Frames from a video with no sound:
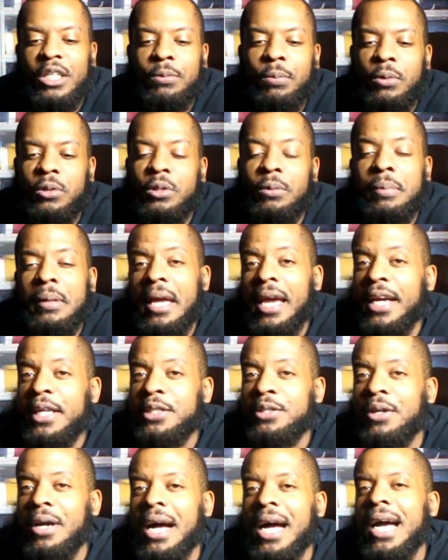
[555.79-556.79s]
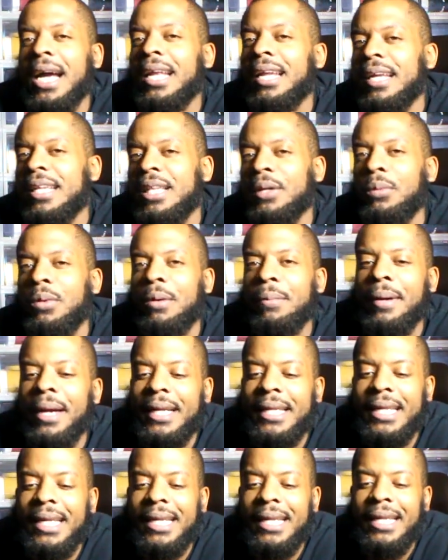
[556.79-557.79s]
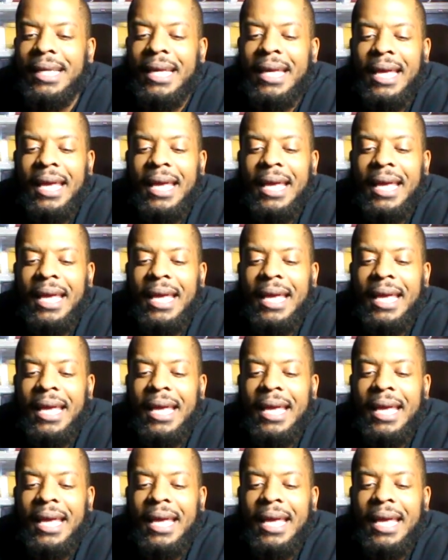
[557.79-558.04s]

It's supposed to be extra high like they were back then.